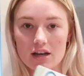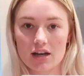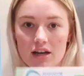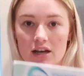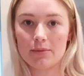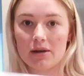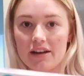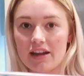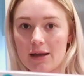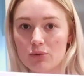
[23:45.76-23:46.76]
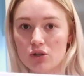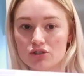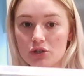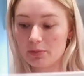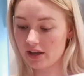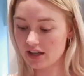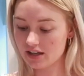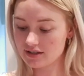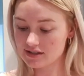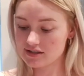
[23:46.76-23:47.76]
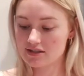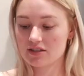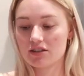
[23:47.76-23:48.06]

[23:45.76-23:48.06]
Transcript: um, enamel toothpaste,